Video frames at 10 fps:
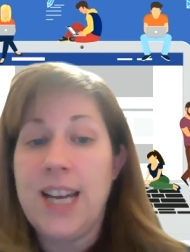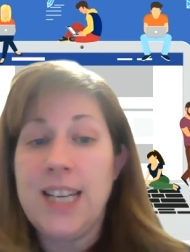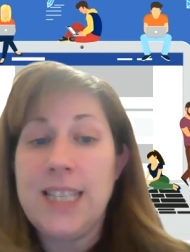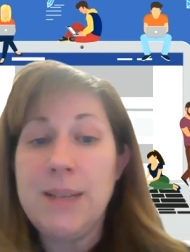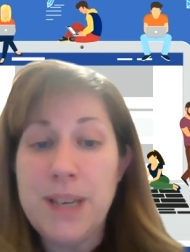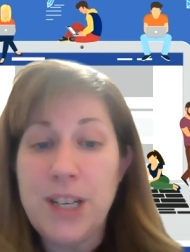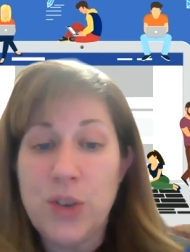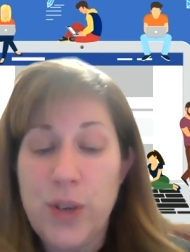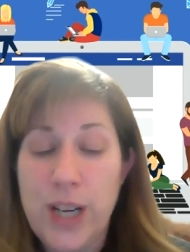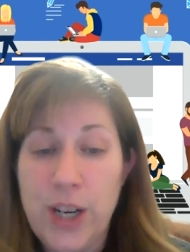academic
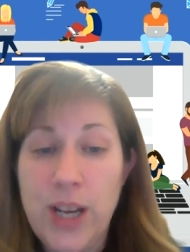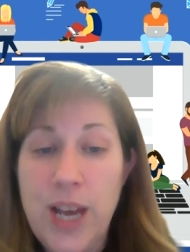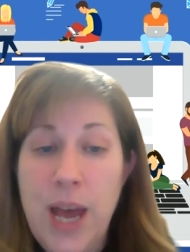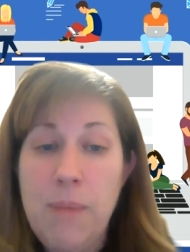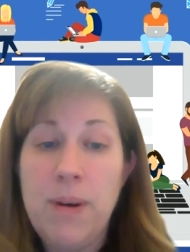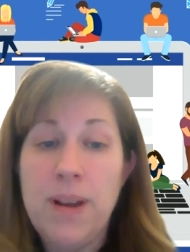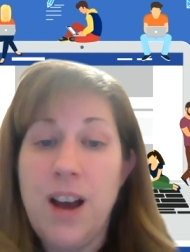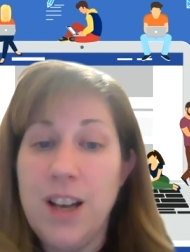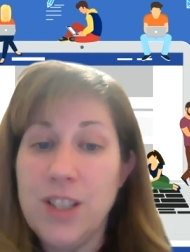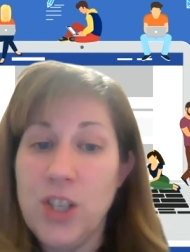career, but
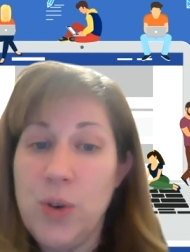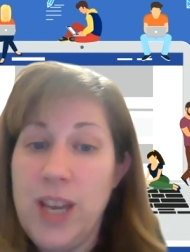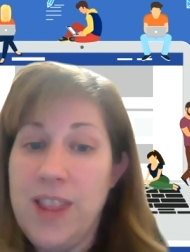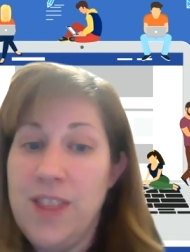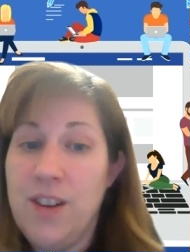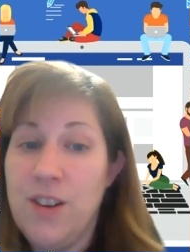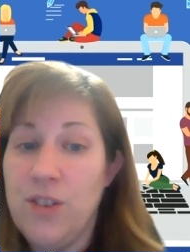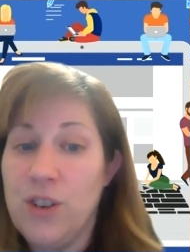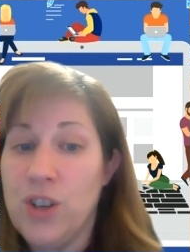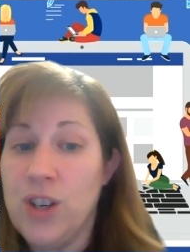also in
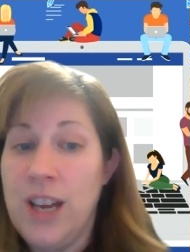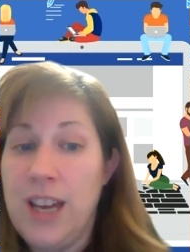their